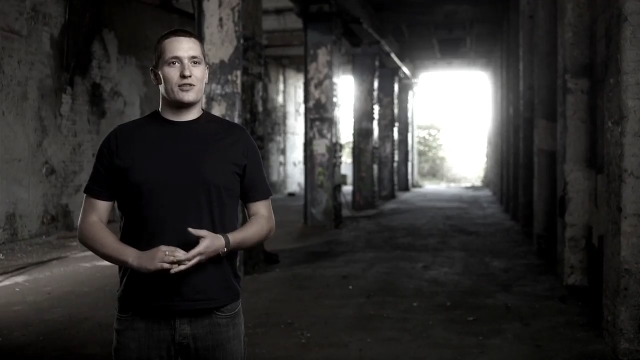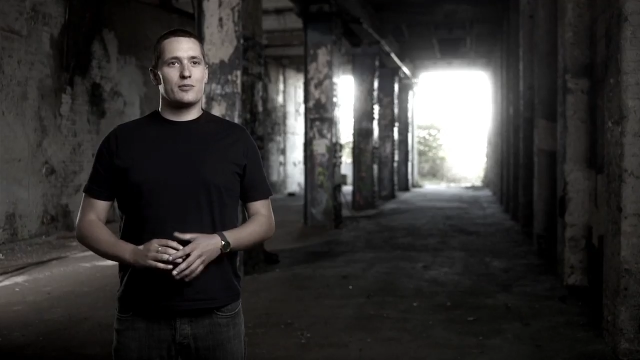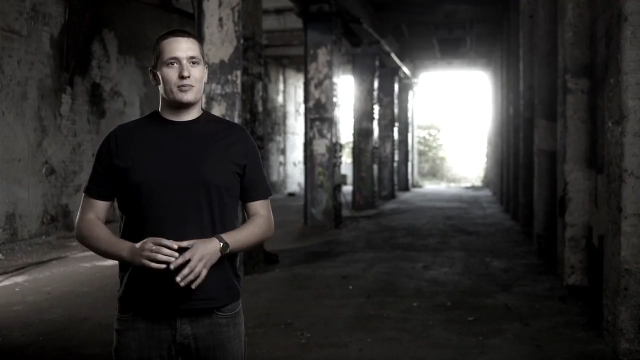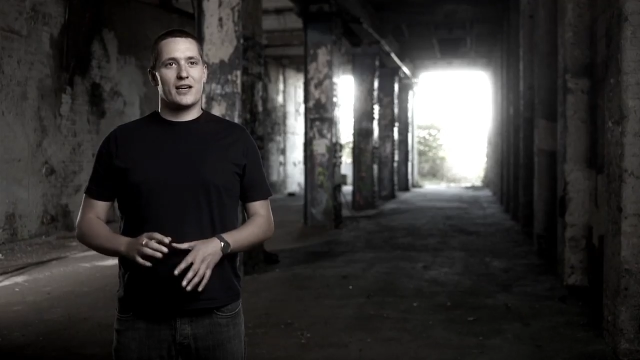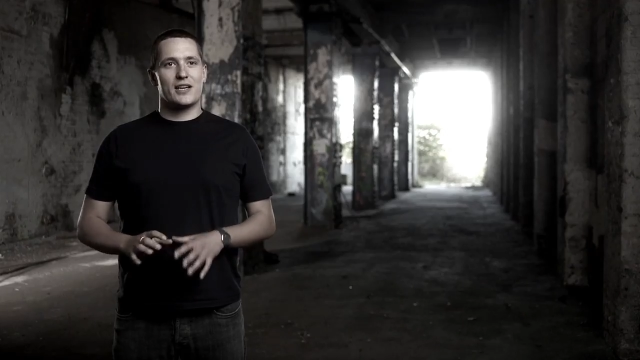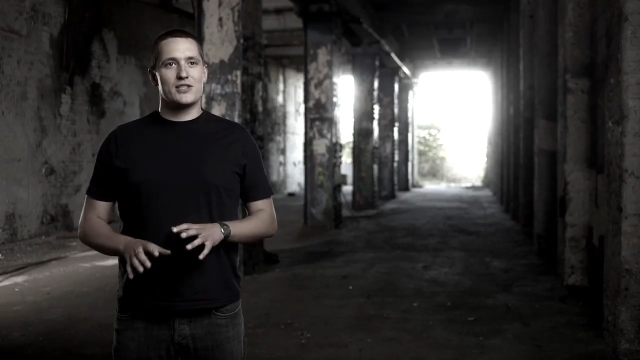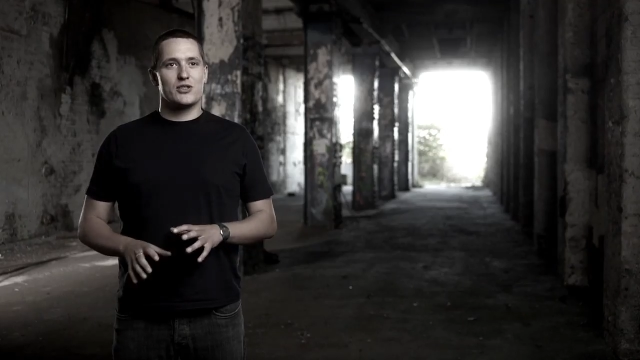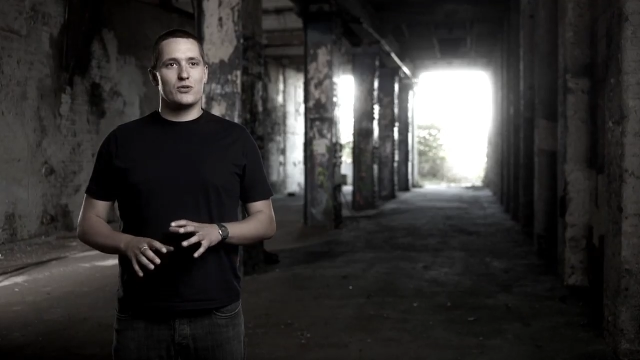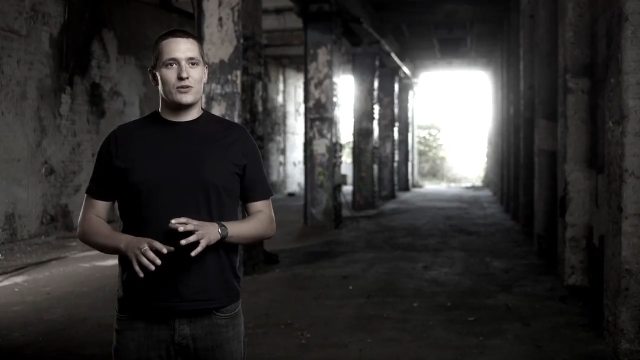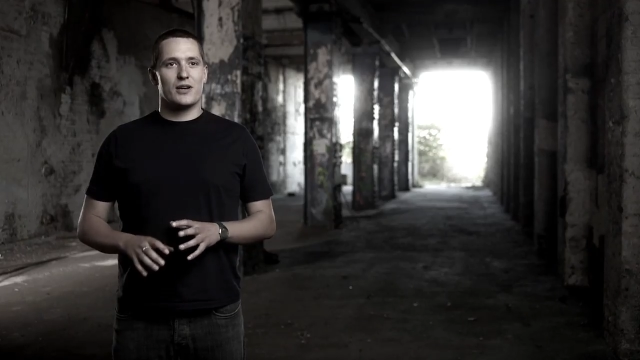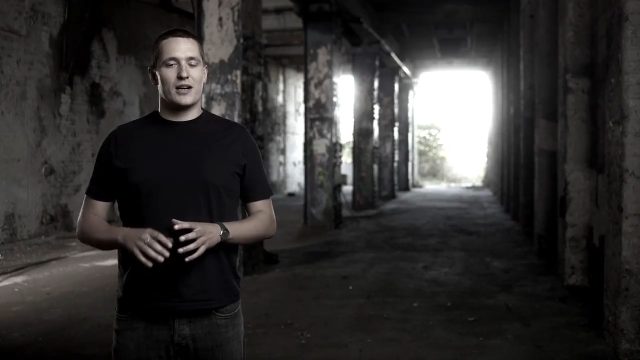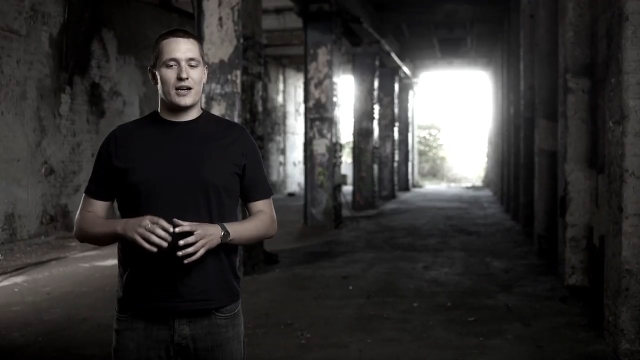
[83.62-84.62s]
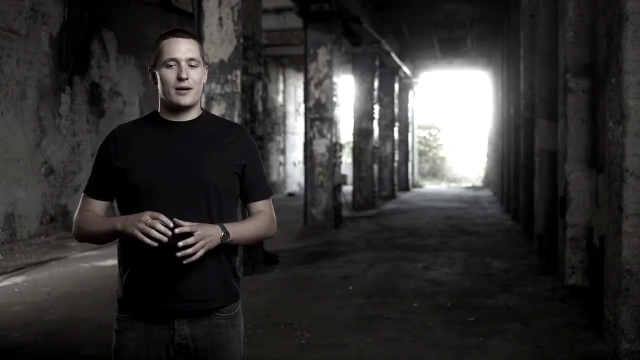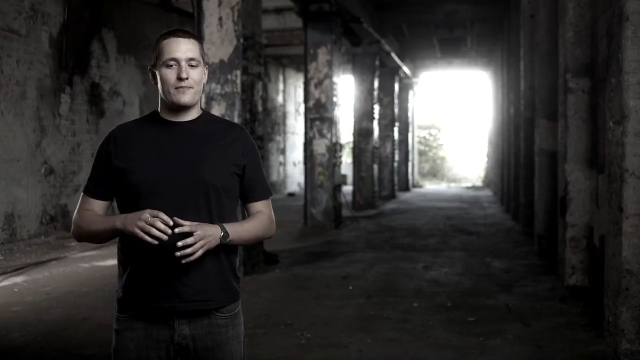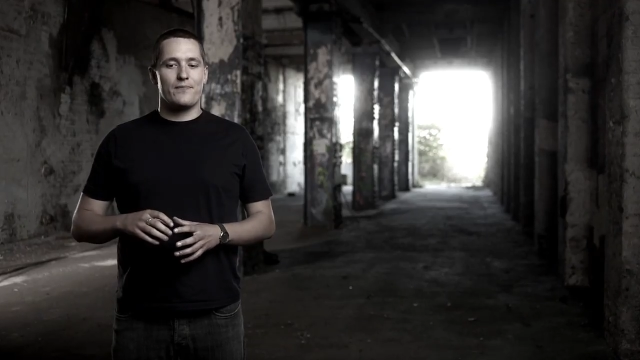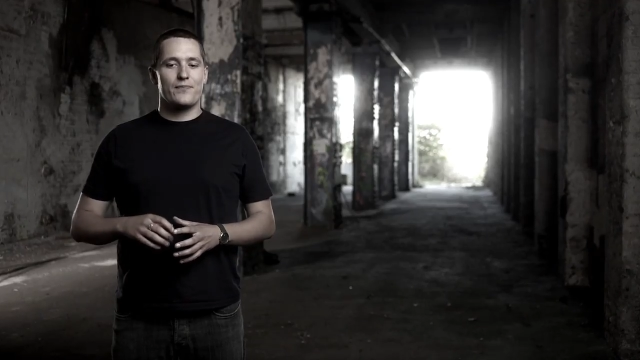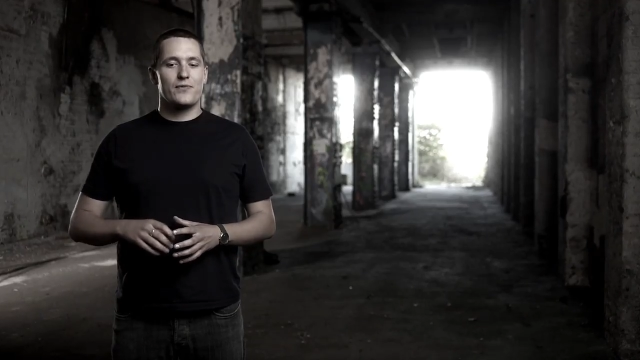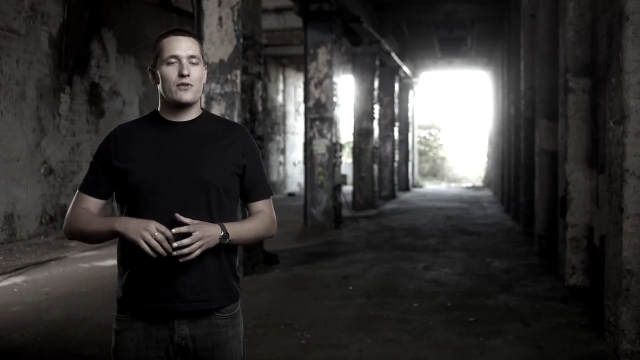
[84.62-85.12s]
for the player to
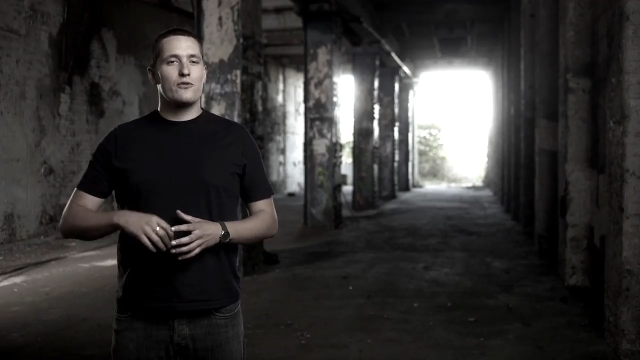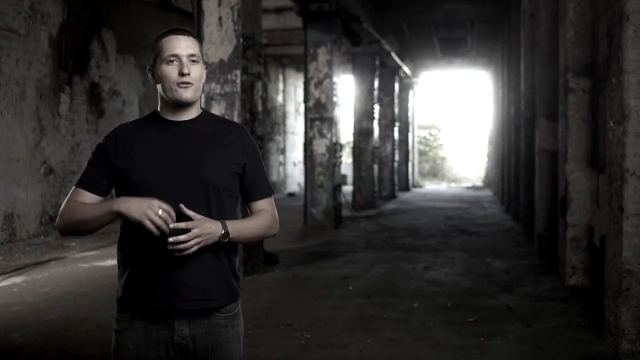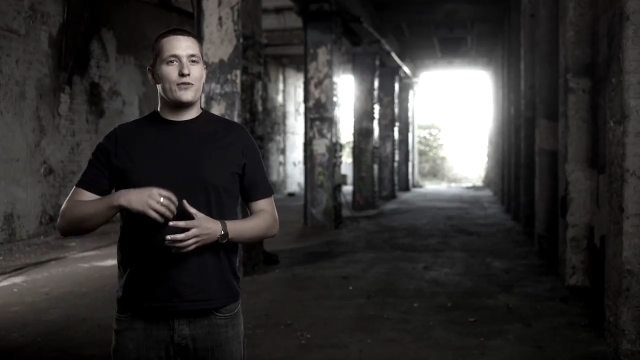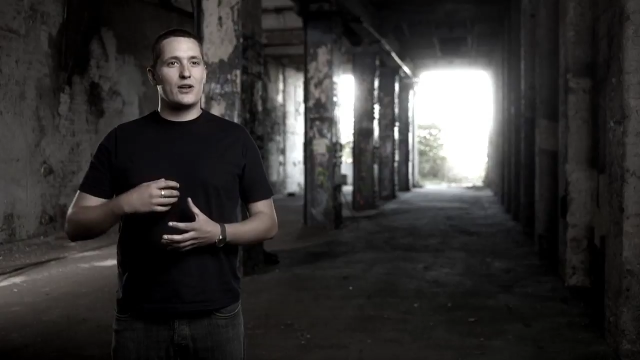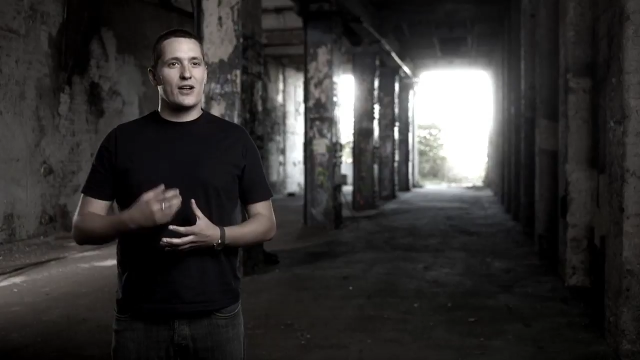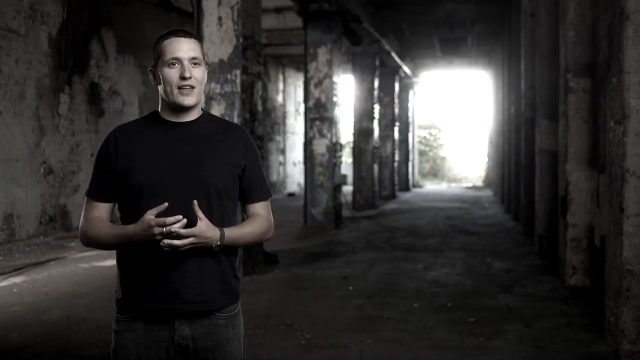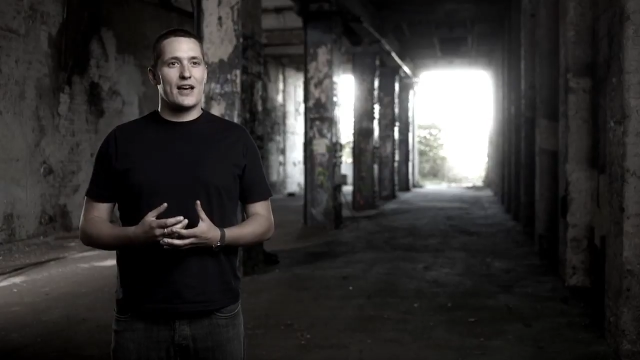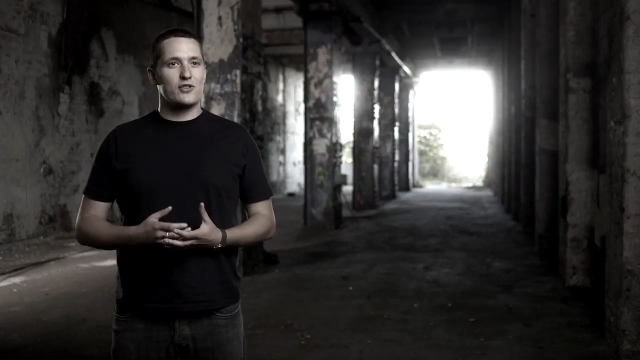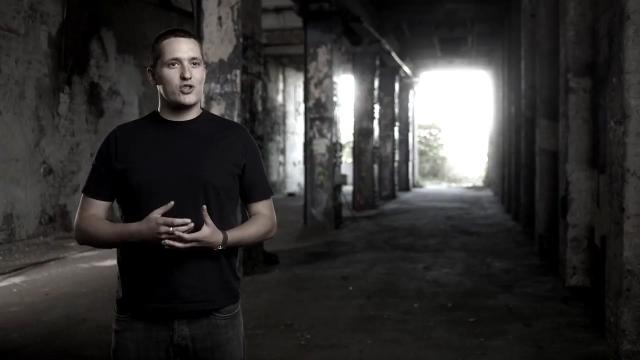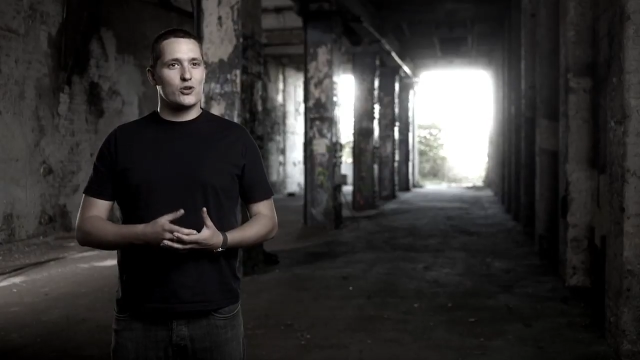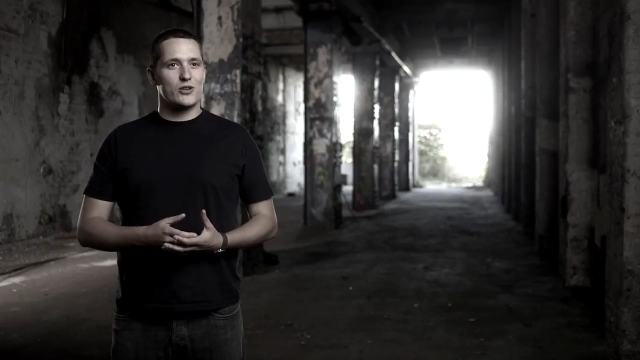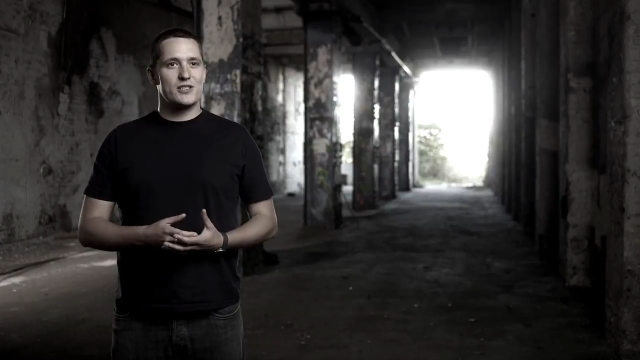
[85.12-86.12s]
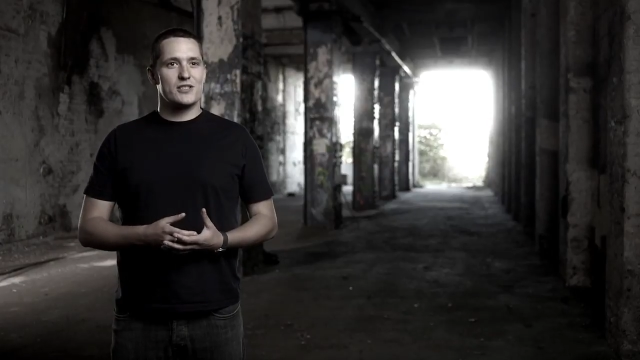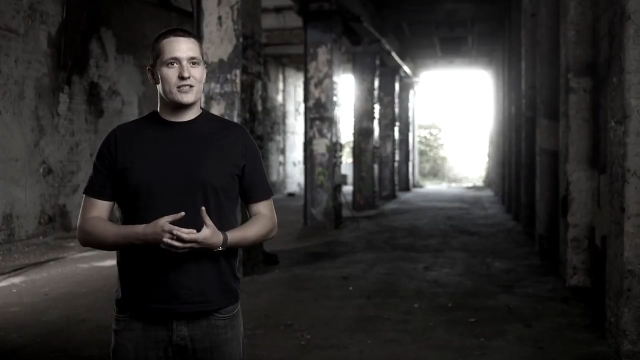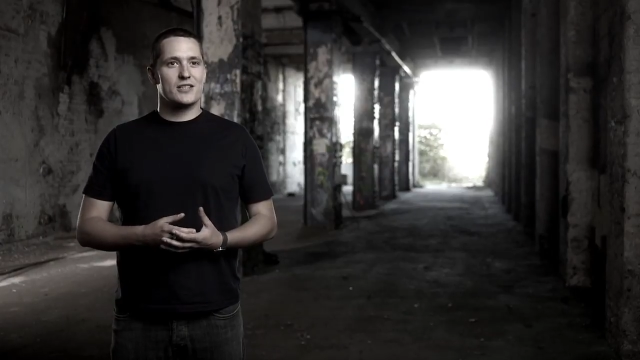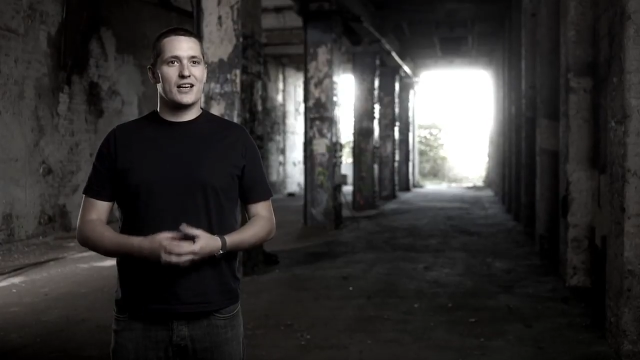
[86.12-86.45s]
feel like they have a choice.